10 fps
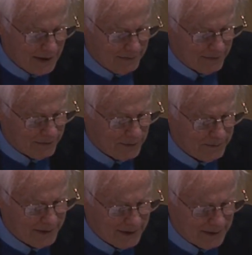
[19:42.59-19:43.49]
before it
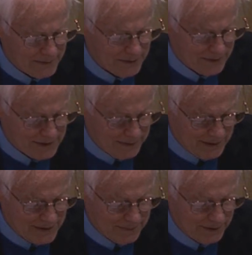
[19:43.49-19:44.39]
becomes the
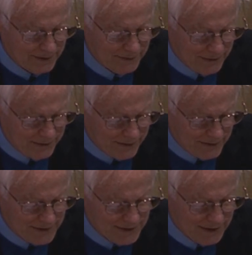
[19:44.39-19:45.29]
responsibility of the third
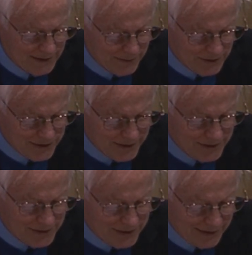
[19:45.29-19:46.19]
estate, where
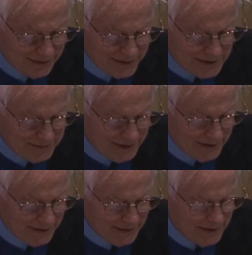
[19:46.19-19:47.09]
judges, generally
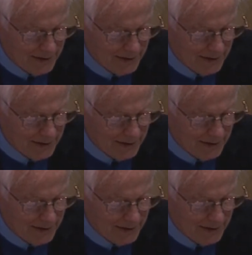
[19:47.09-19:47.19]
speaking,